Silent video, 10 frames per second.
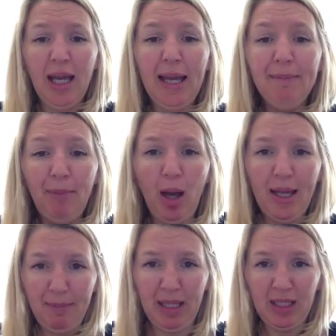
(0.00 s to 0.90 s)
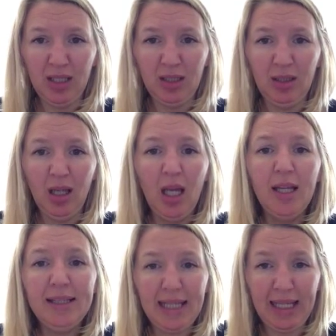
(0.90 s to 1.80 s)
in my opinion,
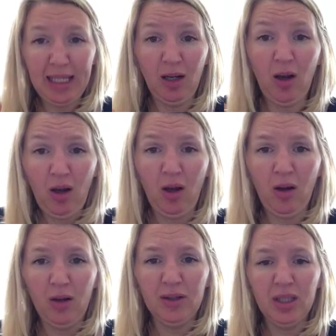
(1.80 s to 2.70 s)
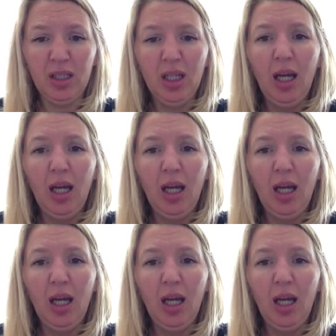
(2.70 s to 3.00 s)
to heal our heart.